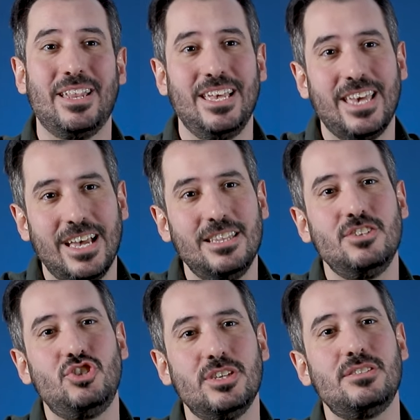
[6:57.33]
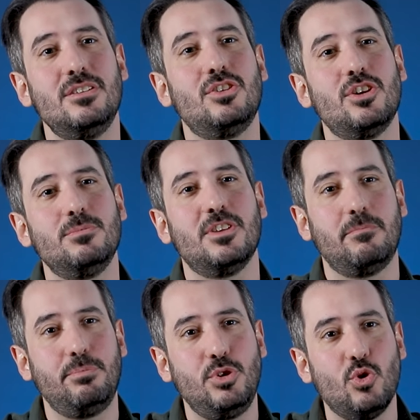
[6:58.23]
but again, just in terms
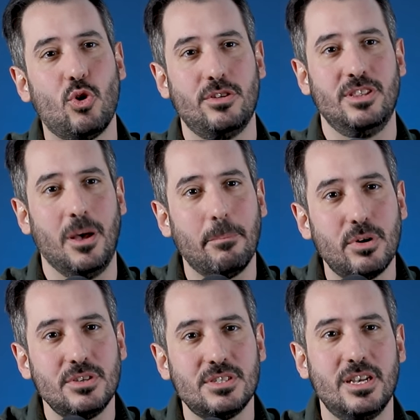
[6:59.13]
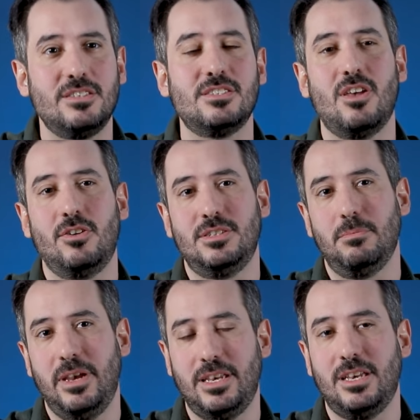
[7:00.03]
of pure numbers, it starts
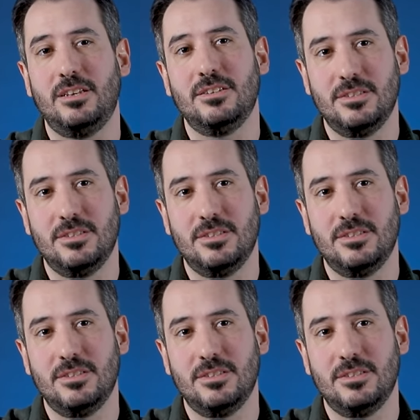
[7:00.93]
making